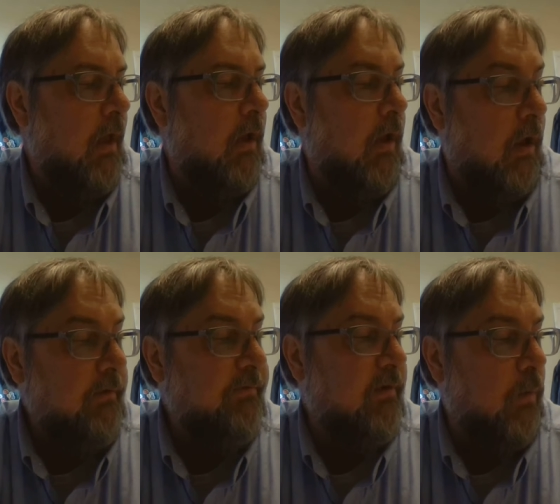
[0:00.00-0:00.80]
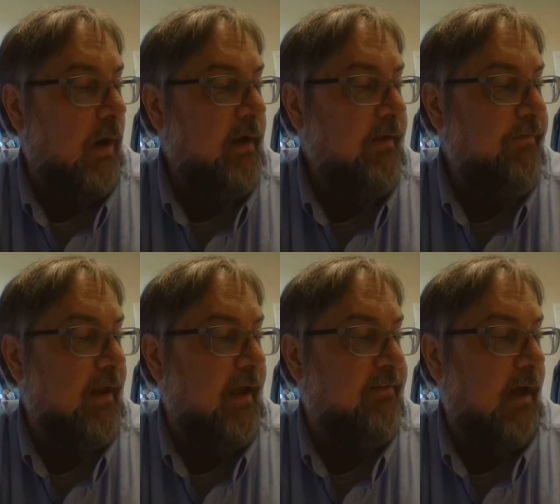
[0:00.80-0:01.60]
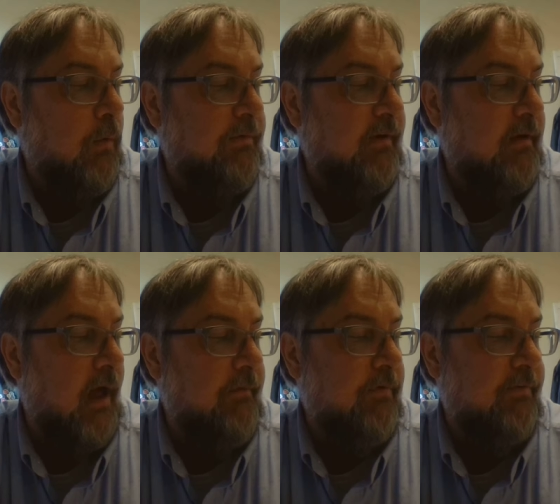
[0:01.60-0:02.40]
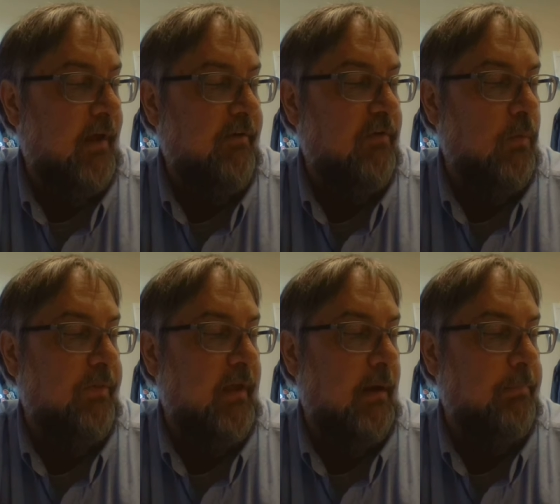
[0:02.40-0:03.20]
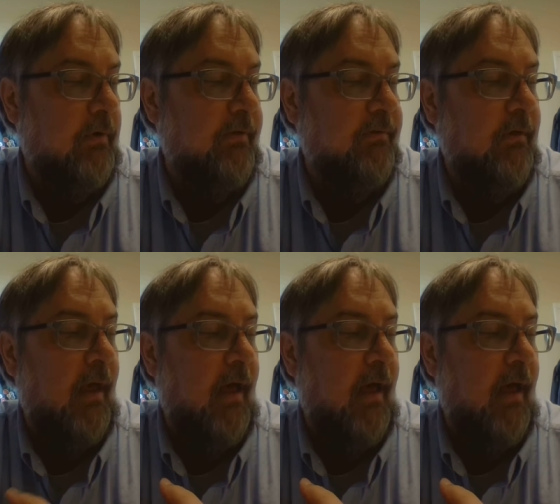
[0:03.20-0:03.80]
Also, one evening as I was in conversation with the Empress,